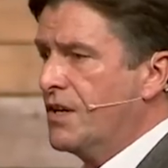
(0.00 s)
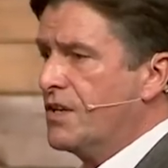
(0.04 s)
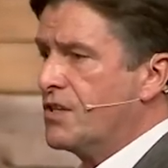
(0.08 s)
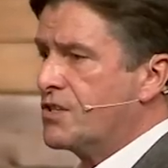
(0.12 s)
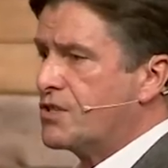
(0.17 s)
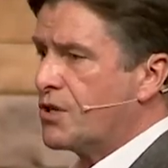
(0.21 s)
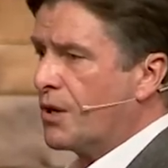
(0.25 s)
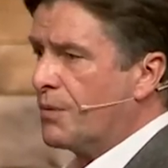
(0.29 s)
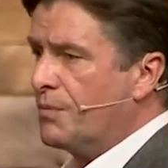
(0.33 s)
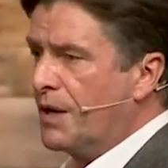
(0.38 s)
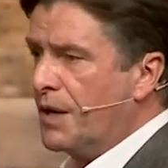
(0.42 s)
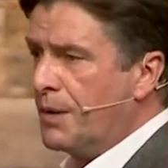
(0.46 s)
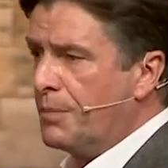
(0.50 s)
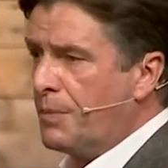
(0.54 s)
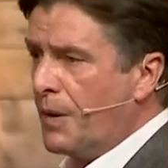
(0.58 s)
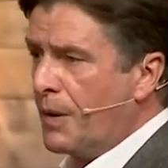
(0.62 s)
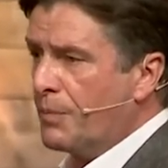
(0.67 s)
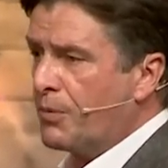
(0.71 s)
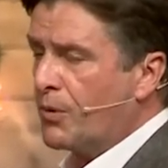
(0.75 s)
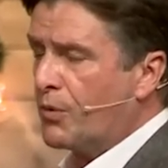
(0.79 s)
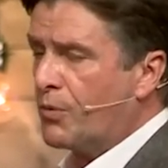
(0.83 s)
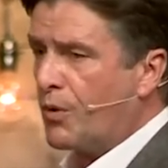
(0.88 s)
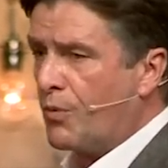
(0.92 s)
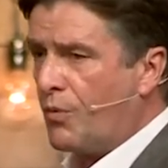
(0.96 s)
So many
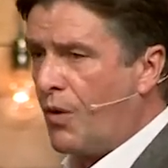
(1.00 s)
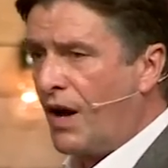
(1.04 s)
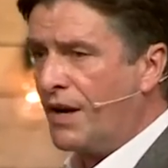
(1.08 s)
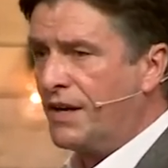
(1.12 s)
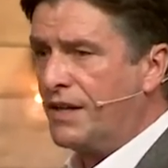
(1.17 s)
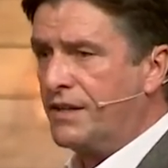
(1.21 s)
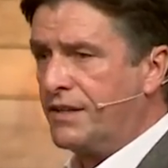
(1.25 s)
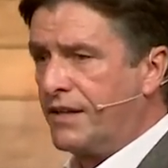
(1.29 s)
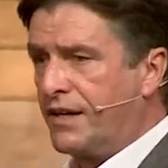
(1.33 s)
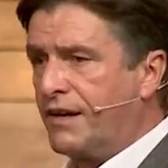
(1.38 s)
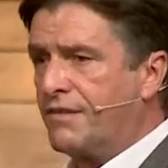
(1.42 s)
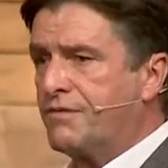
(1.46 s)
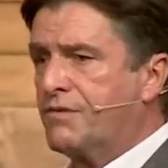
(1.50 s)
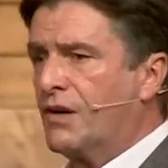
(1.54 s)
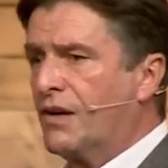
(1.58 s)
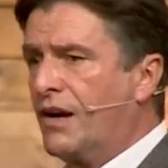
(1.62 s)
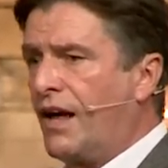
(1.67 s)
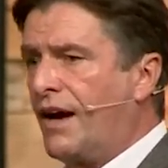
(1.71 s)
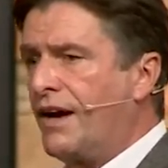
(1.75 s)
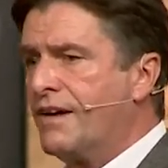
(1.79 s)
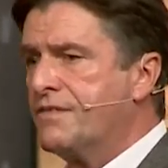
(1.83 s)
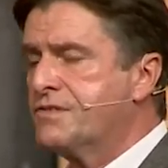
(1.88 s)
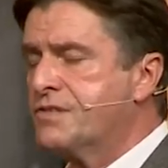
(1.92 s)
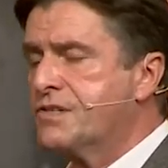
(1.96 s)
people were wanting to give their
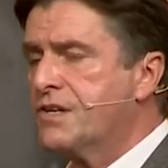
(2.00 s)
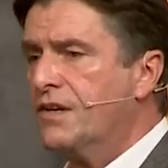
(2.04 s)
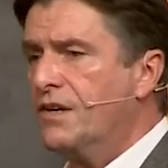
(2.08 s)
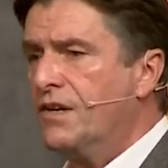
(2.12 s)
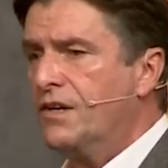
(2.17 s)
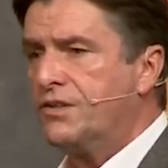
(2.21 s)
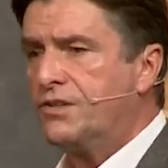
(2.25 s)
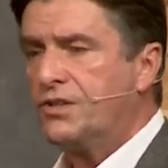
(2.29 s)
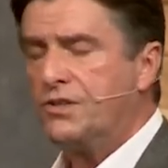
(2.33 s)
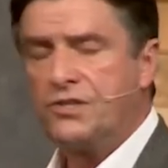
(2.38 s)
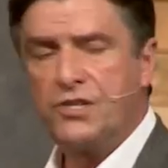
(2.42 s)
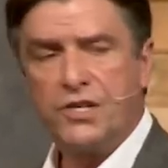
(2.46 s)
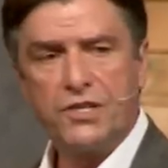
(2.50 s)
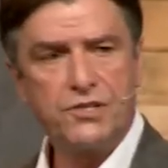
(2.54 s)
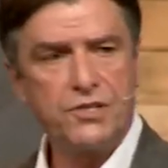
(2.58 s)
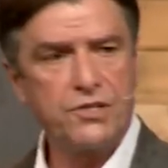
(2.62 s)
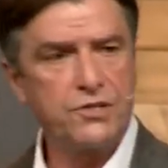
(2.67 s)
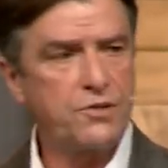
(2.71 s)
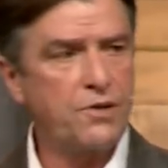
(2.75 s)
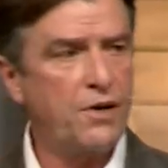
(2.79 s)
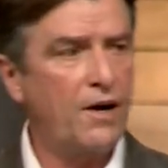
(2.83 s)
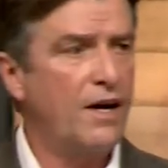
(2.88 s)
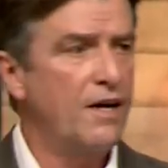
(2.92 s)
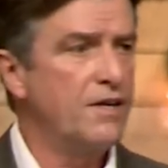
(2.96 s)
lives to
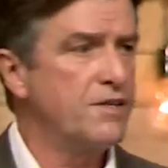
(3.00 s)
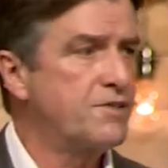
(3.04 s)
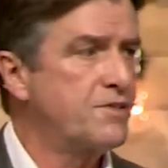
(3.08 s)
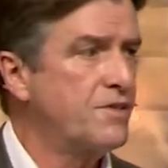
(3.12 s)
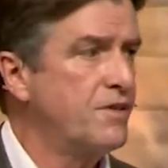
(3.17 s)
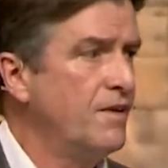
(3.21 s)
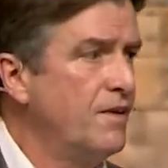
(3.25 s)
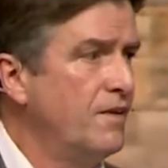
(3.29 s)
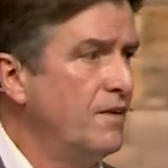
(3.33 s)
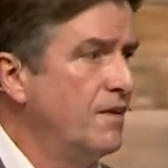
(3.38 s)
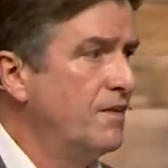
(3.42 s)
Jesus Christ.